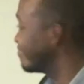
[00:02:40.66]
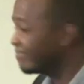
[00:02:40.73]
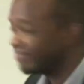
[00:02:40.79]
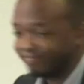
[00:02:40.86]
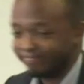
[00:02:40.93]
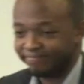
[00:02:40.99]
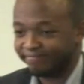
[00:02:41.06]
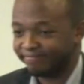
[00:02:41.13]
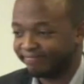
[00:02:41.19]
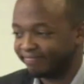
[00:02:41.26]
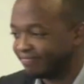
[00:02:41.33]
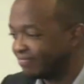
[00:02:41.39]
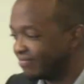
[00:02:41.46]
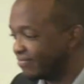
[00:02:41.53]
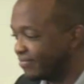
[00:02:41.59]

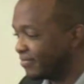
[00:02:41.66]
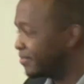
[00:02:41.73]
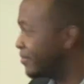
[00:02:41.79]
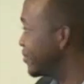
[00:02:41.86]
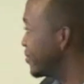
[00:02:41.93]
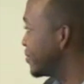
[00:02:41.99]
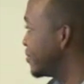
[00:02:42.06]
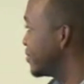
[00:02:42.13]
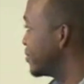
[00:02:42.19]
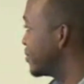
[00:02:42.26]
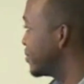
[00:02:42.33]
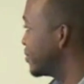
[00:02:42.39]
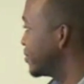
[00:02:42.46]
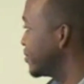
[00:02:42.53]
Nobody speaks.